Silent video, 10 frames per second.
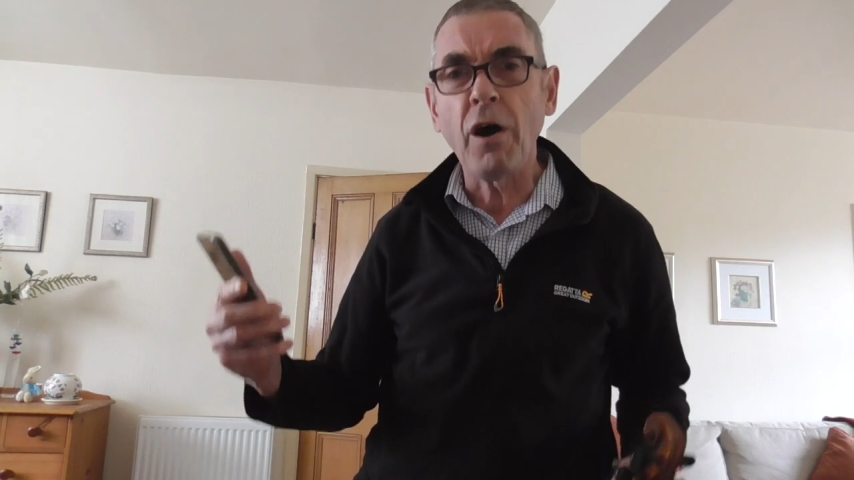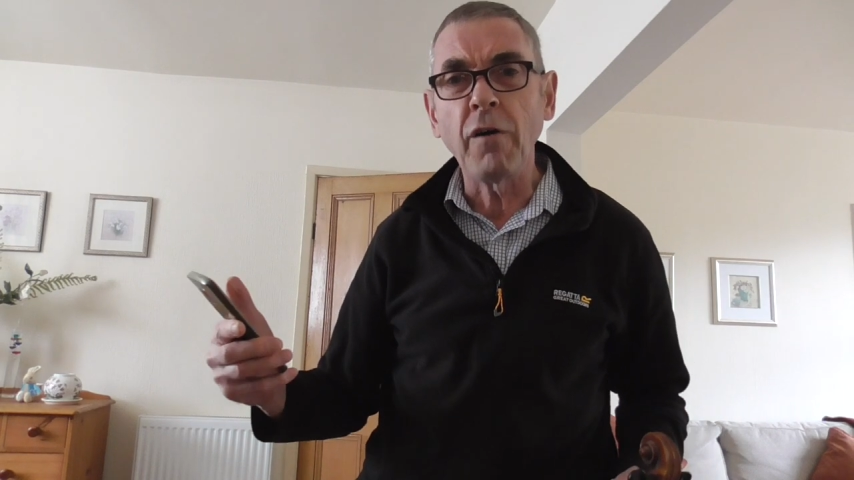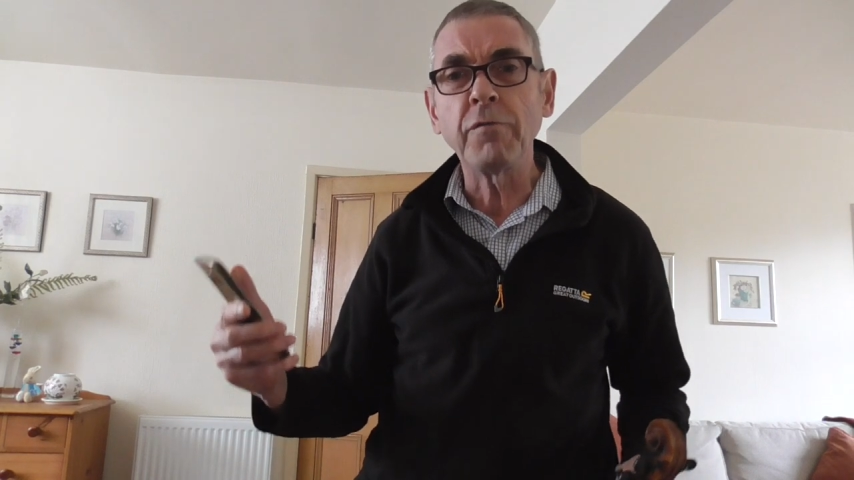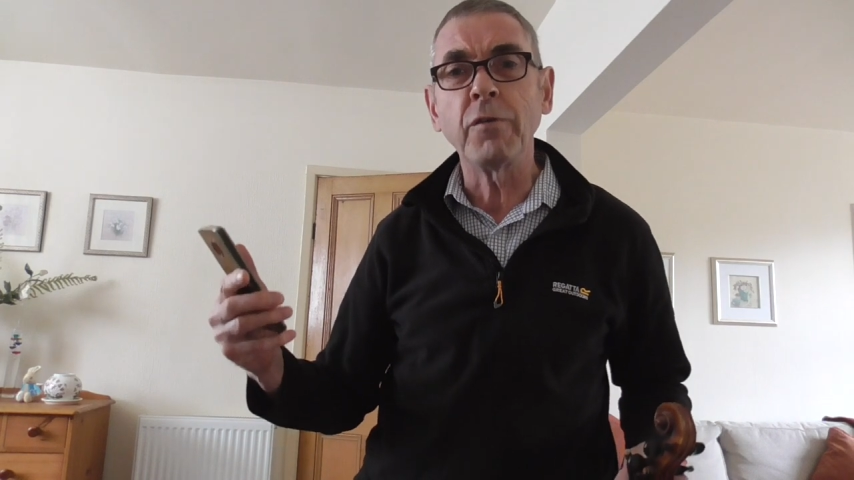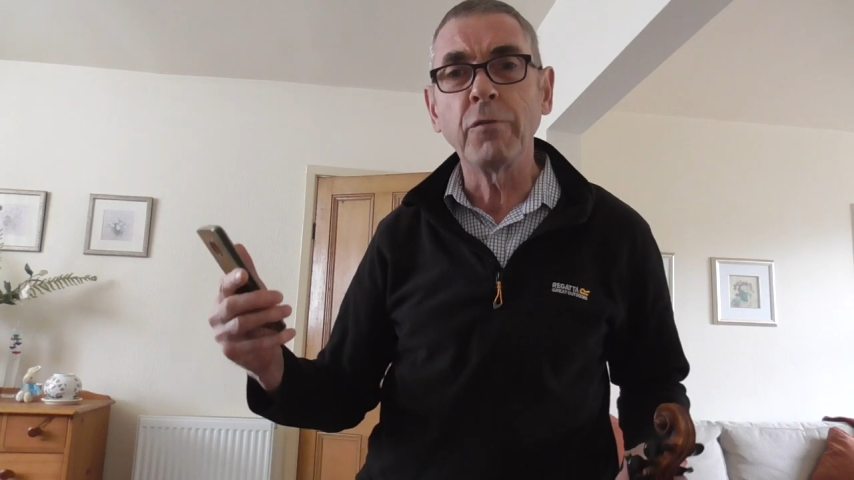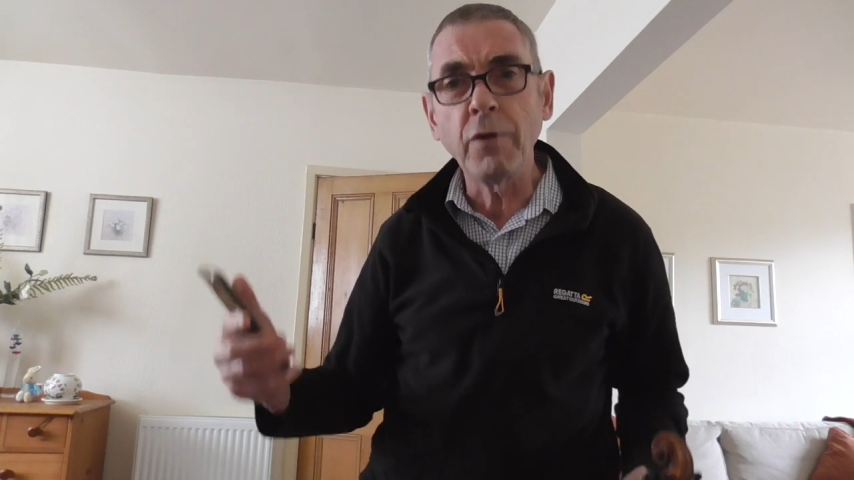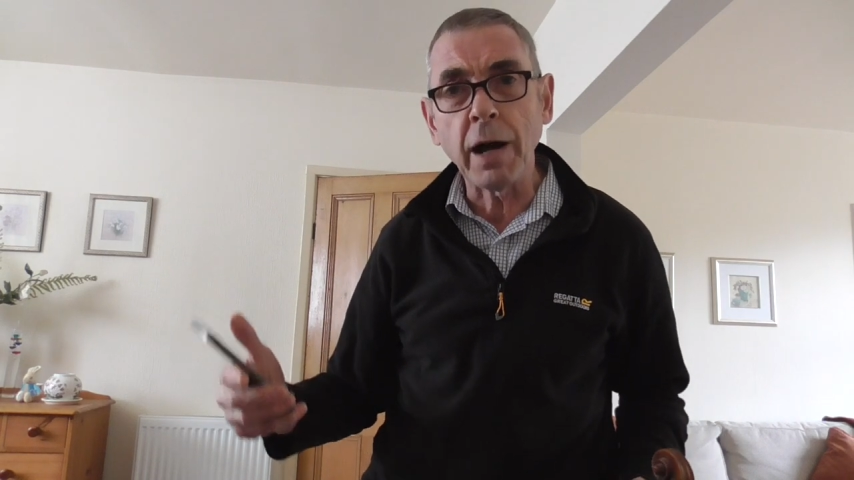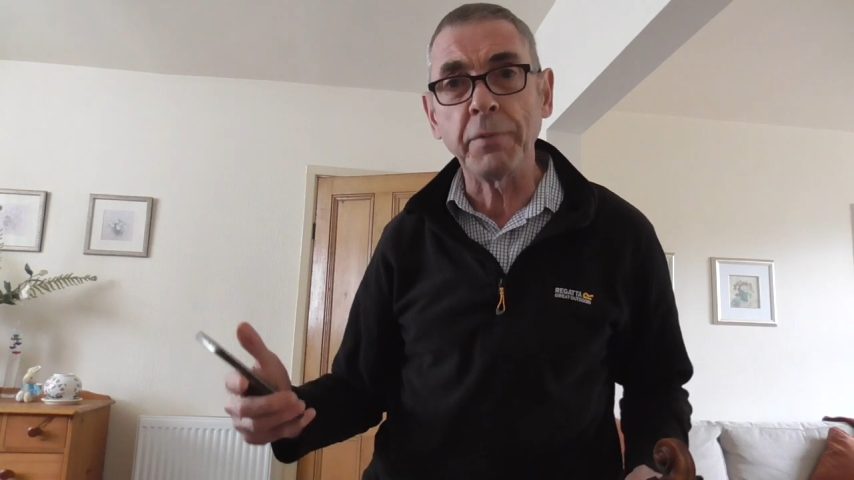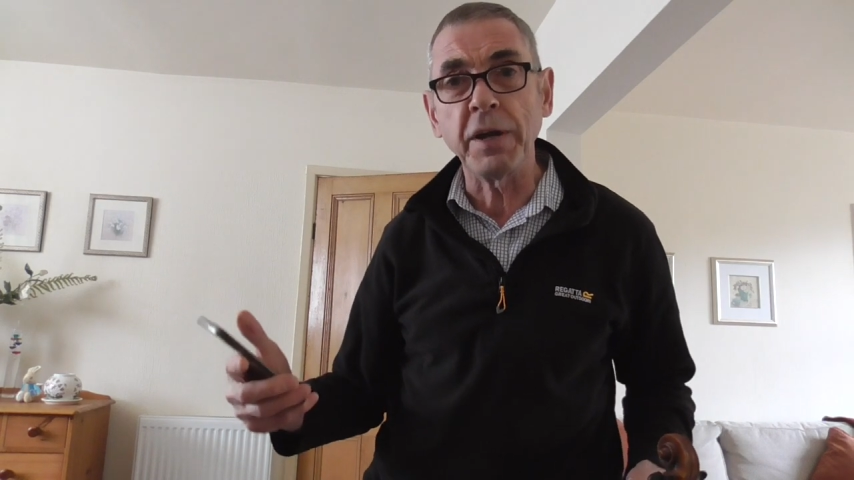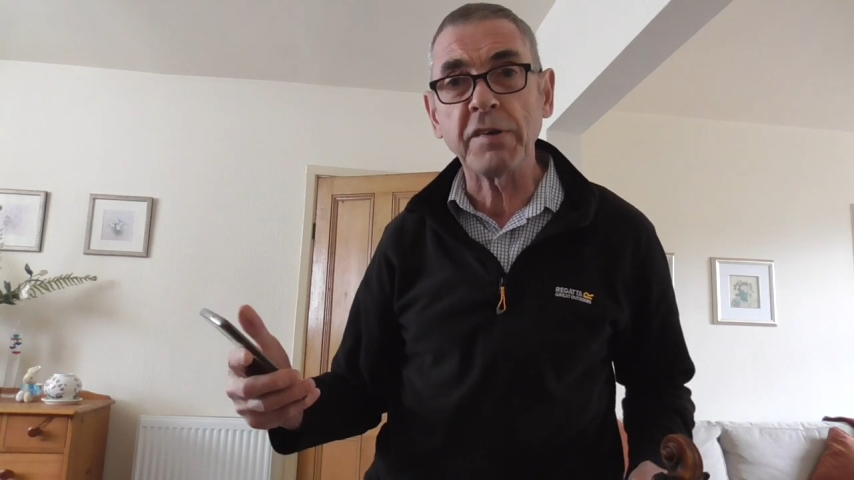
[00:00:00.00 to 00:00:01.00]
of
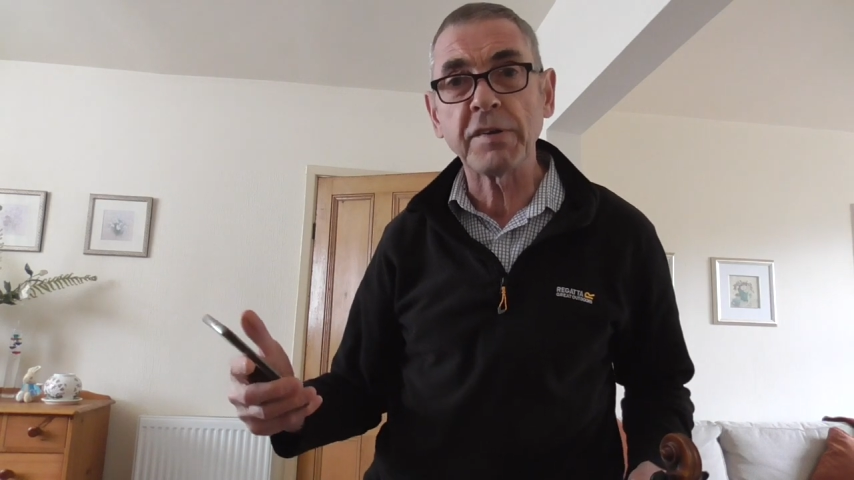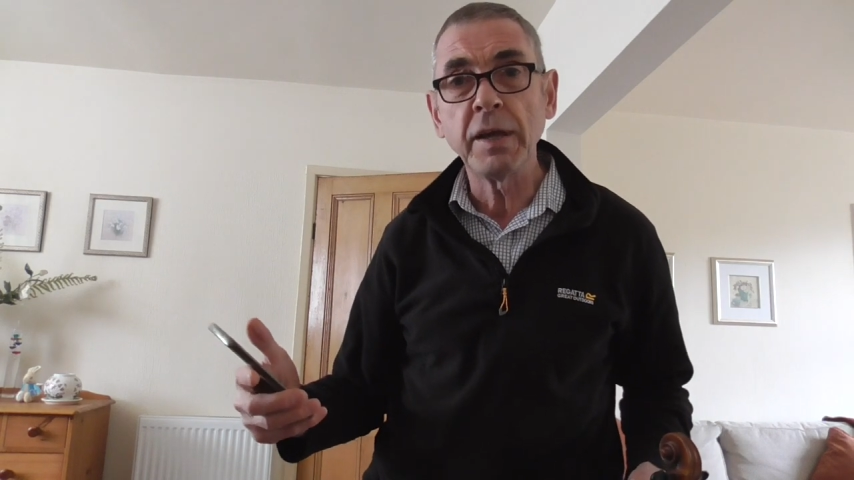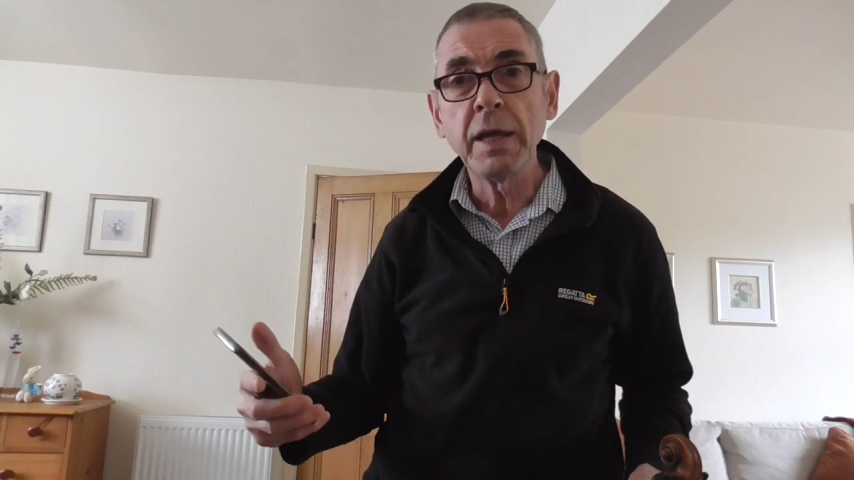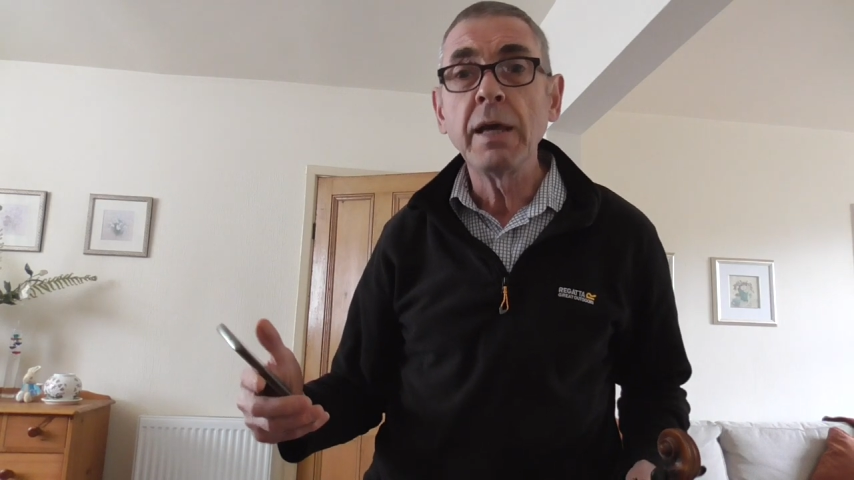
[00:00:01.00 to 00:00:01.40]
rubbish.